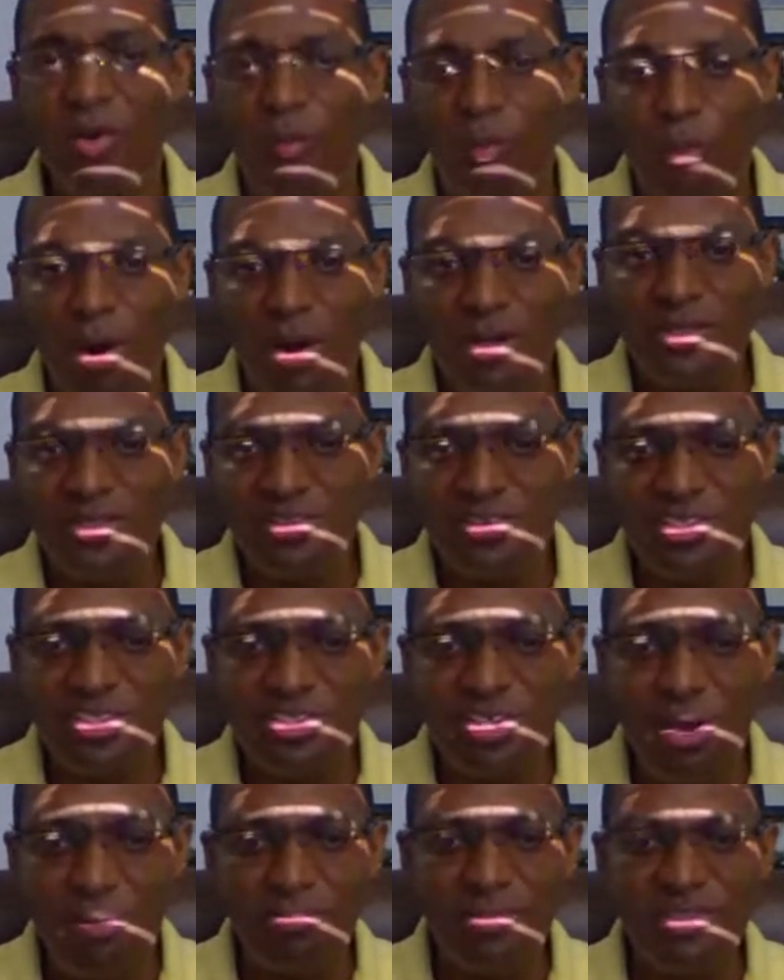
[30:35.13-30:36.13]
What is the
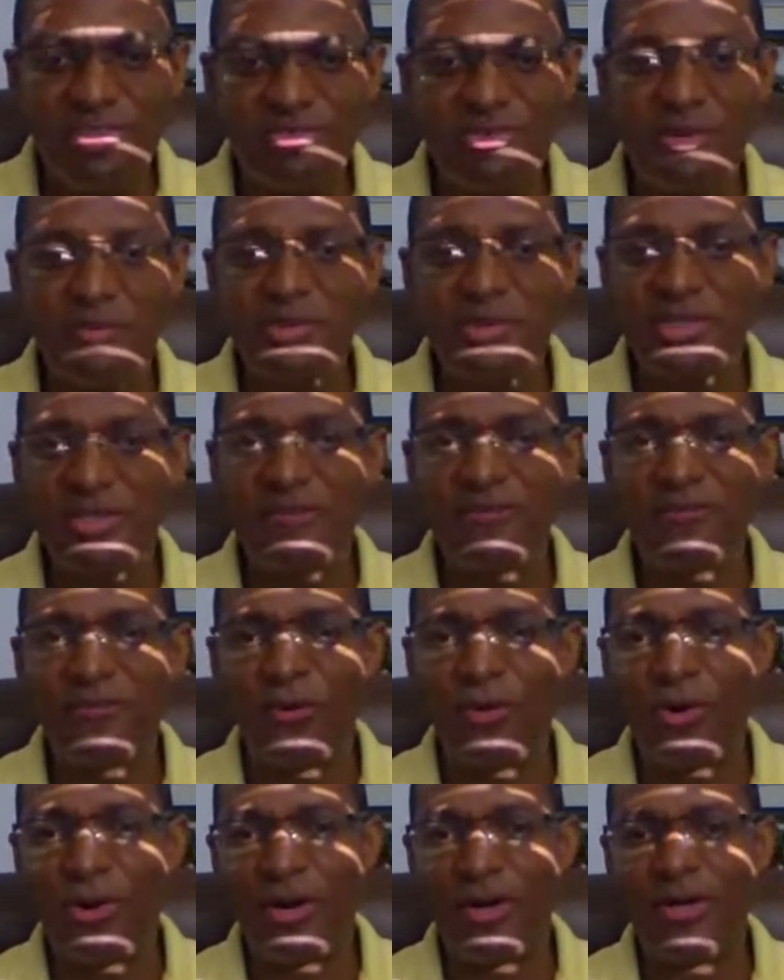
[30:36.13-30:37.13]
job description
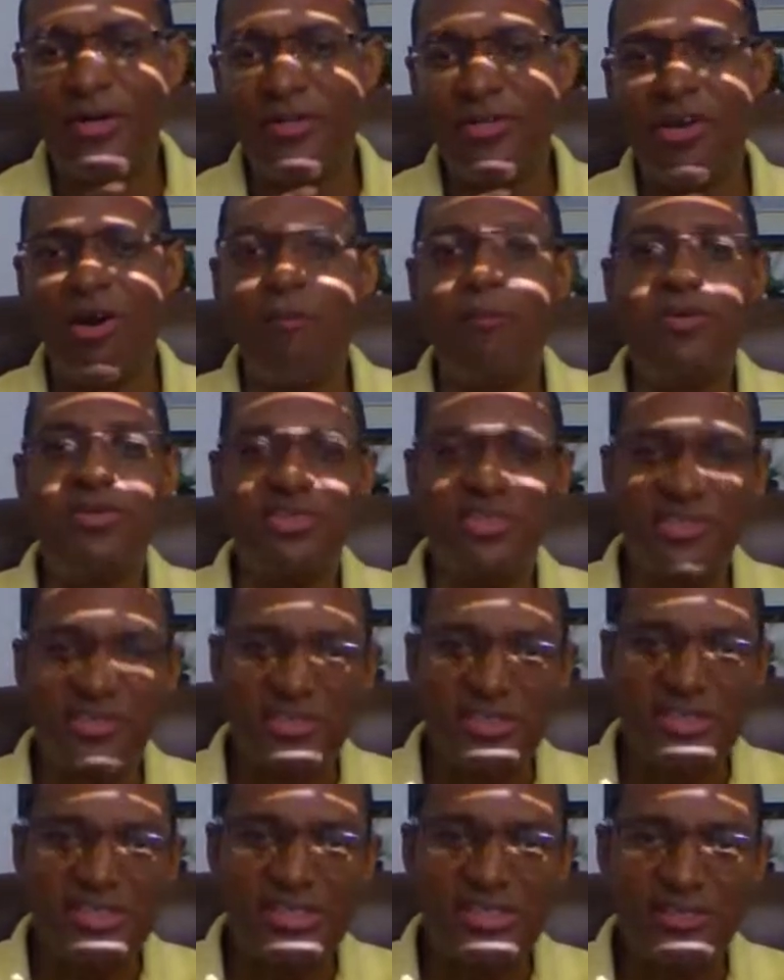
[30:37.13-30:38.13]
for the
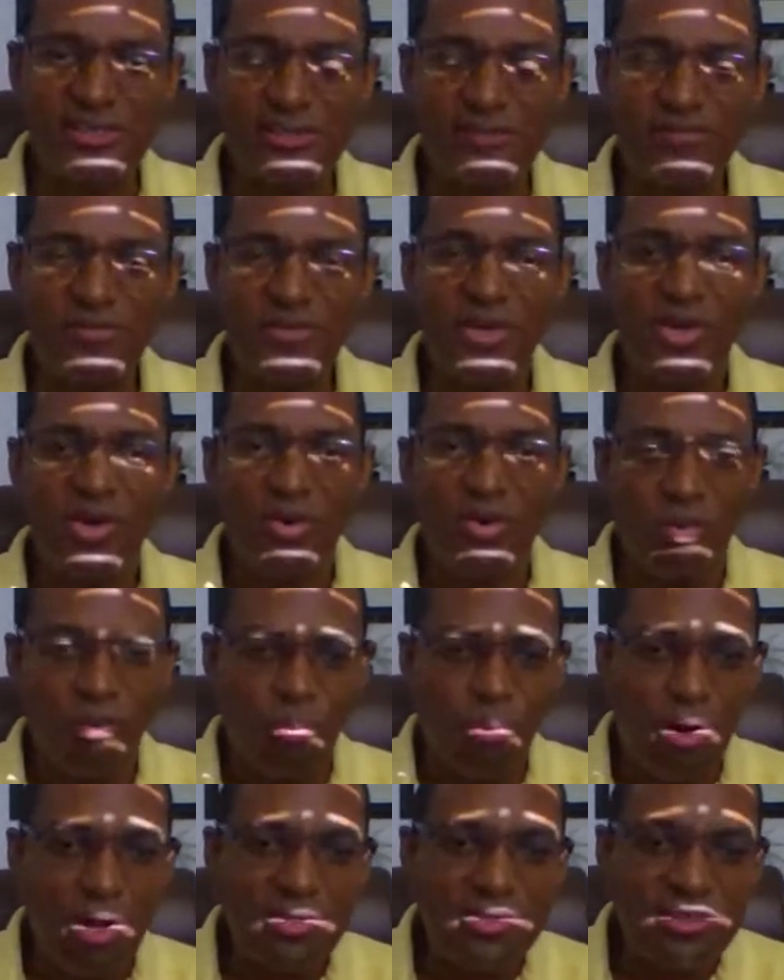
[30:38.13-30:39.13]
opposition leader?
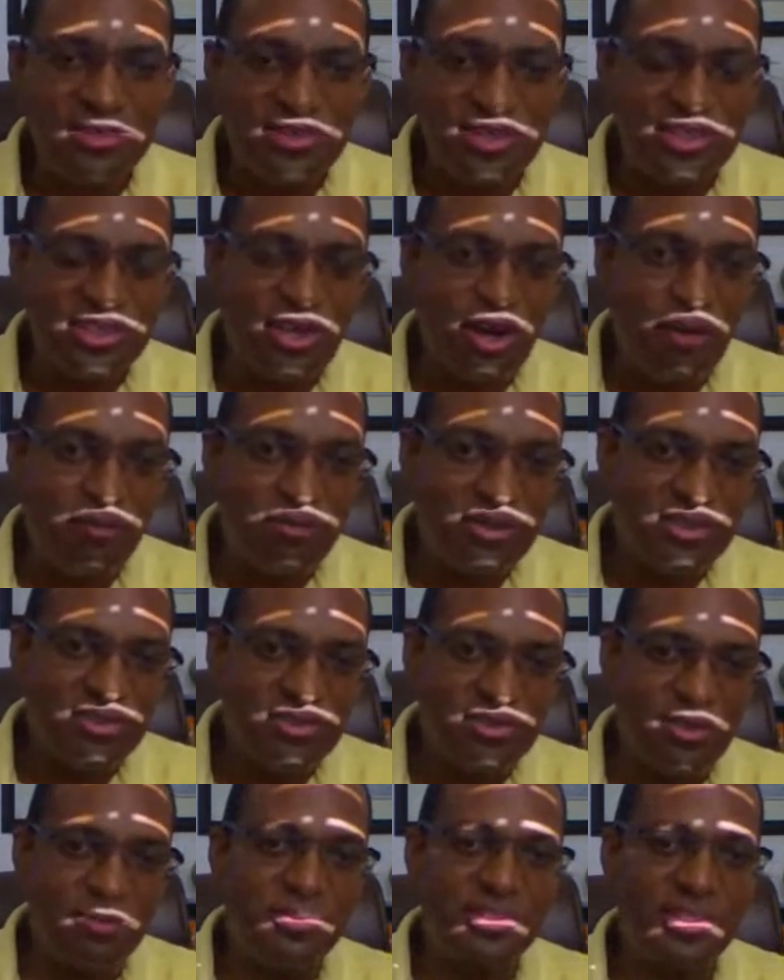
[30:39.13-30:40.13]
What is the job
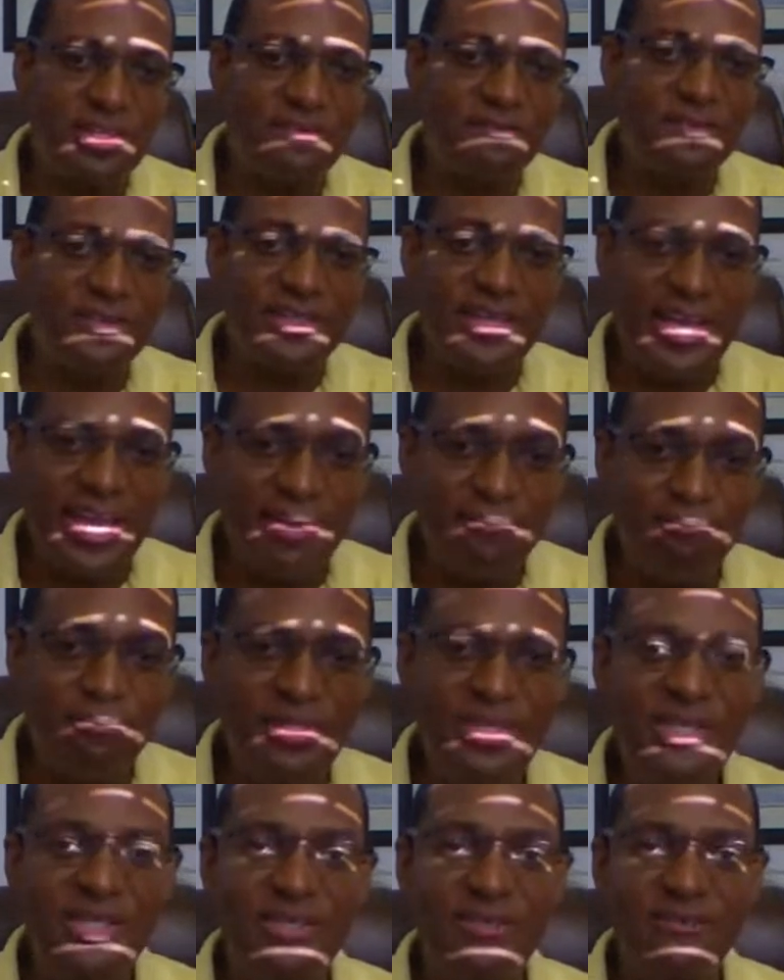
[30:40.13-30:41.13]
description for the
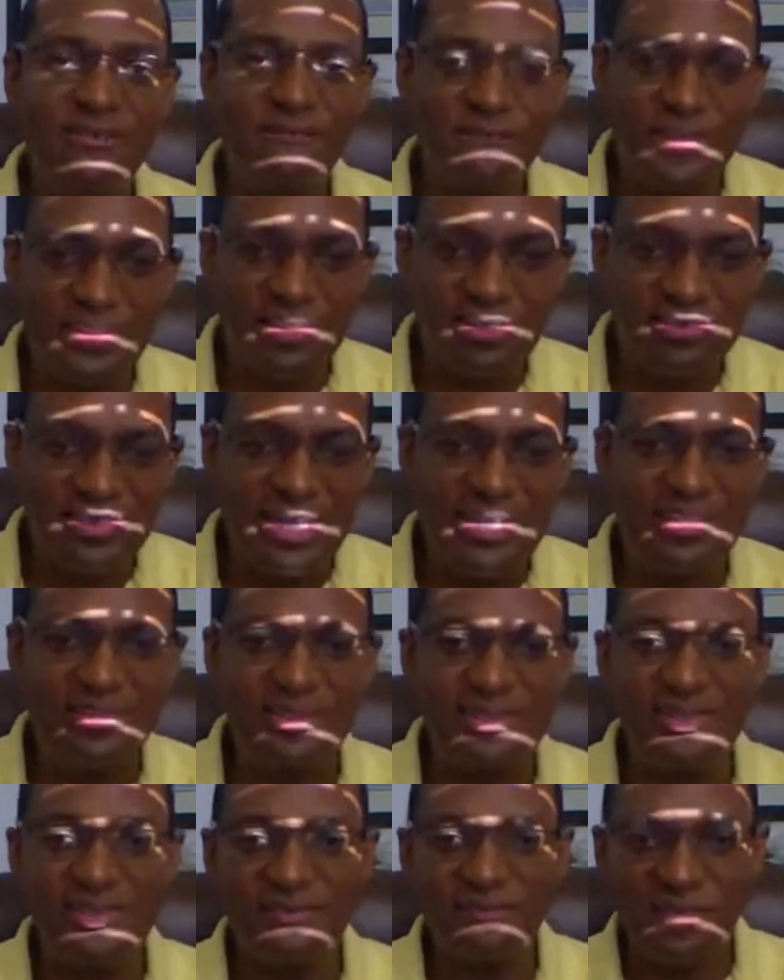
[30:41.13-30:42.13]
MP, for the
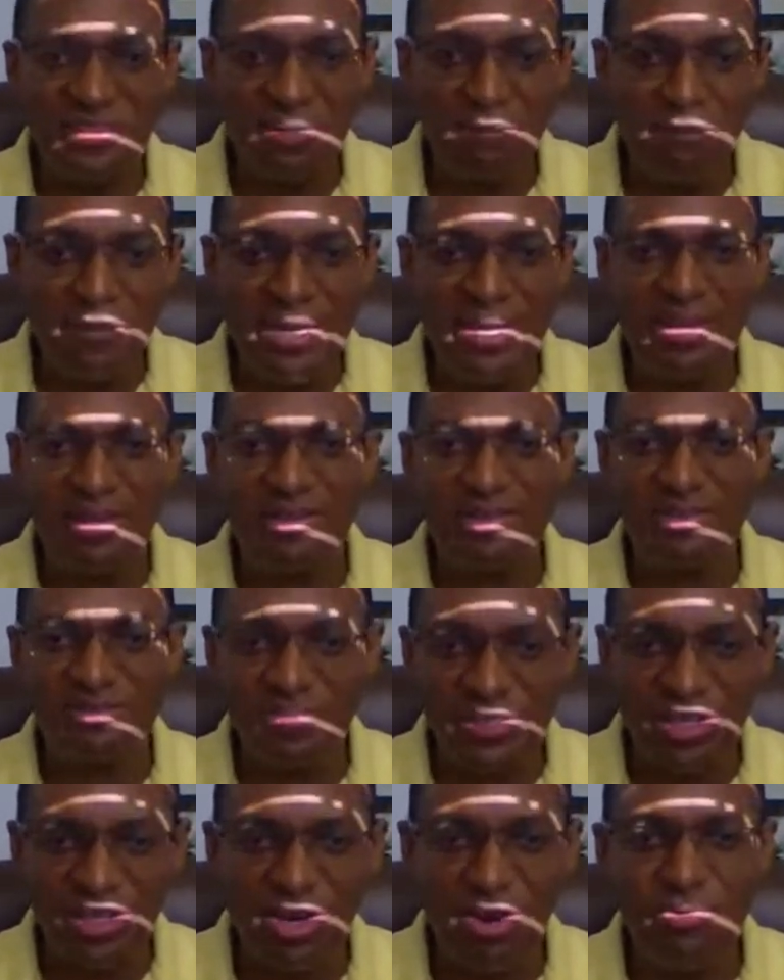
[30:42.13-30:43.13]
senators, for the mayors,
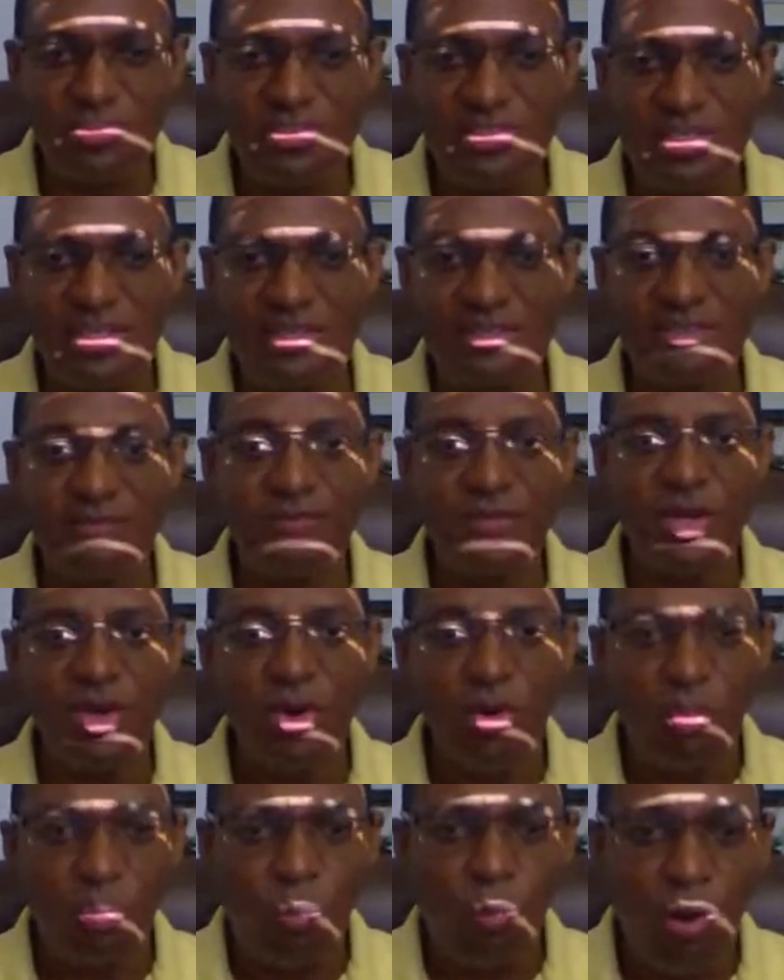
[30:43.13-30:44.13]
for the councillors?
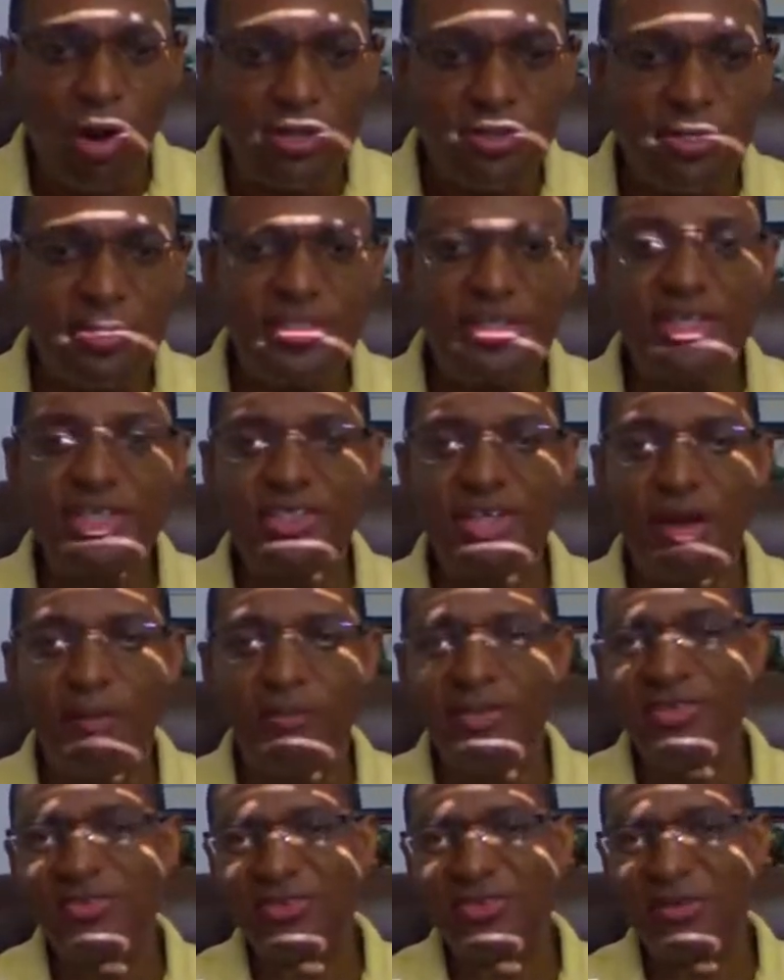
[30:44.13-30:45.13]
What are their
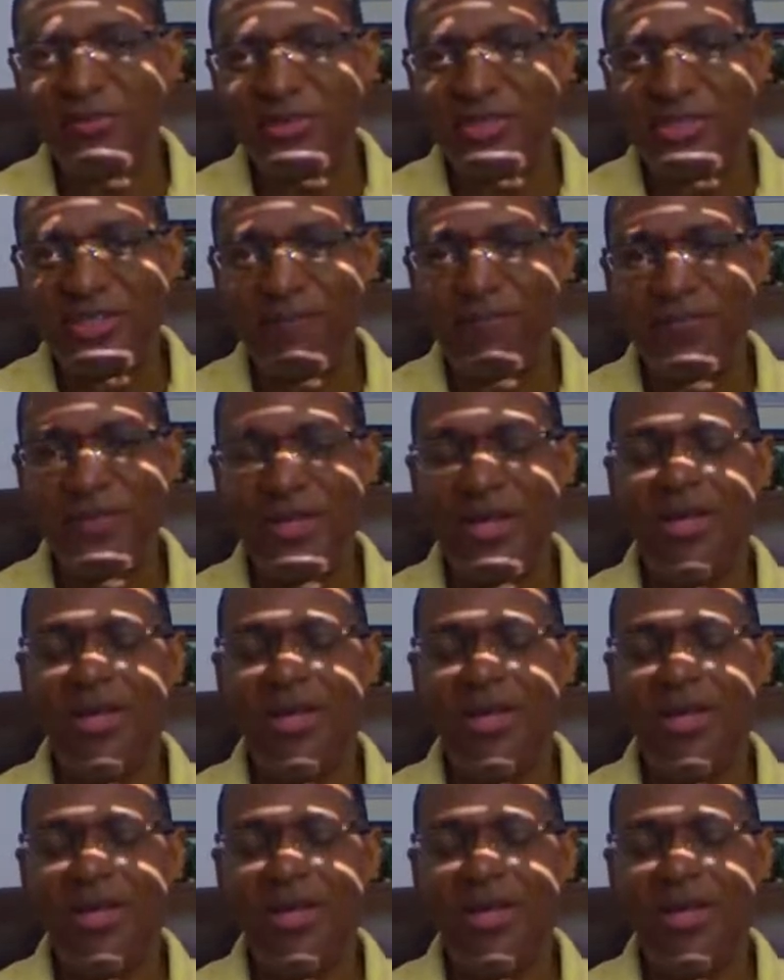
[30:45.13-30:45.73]
job descriptions?